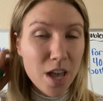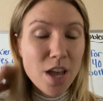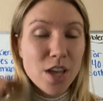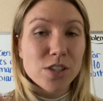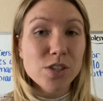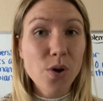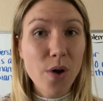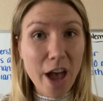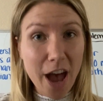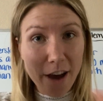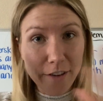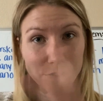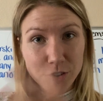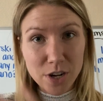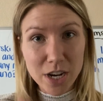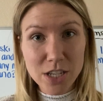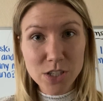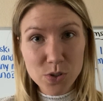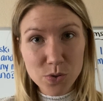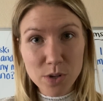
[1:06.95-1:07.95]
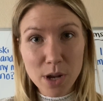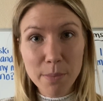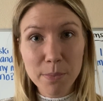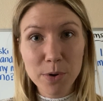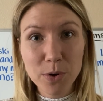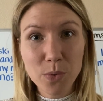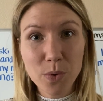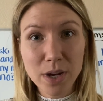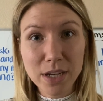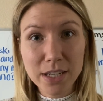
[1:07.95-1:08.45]
So after I do
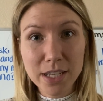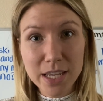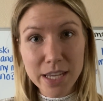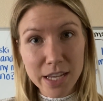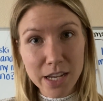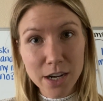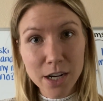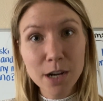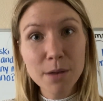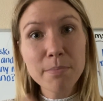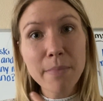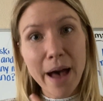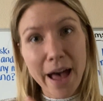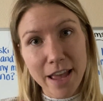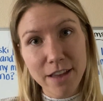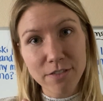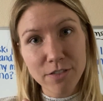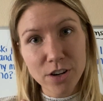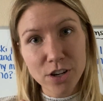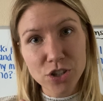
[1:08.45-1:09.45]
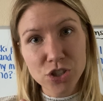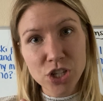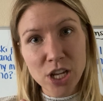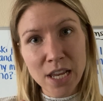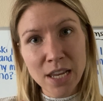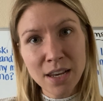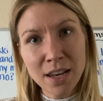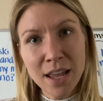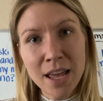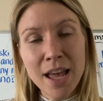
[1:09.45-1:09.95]
number one here, my
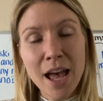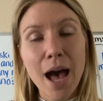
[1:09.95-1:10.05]
version,